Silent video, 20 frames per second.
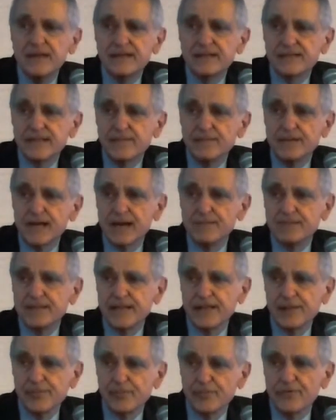sometimes
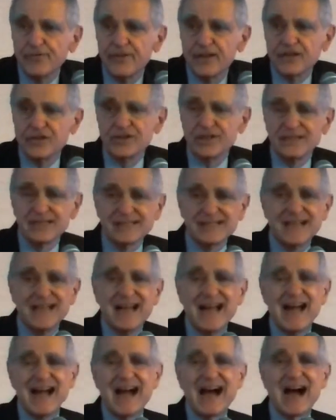health professionals
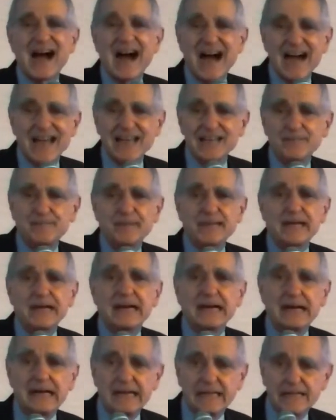hide
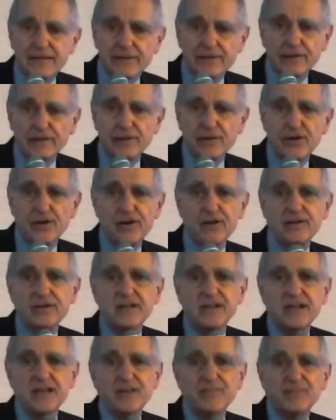behind the law
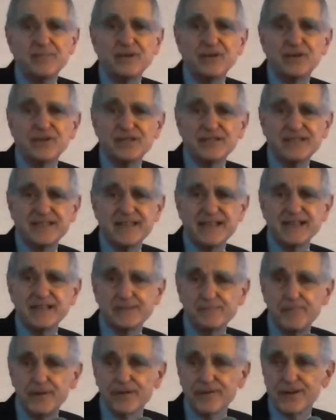because they
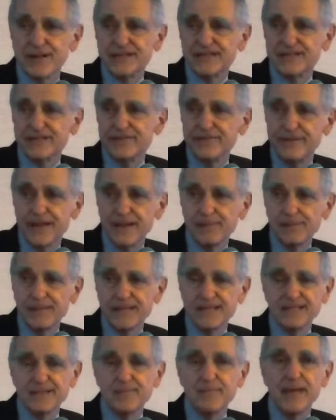experience the
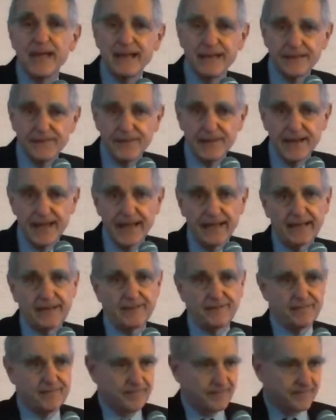family as a pain in the neck.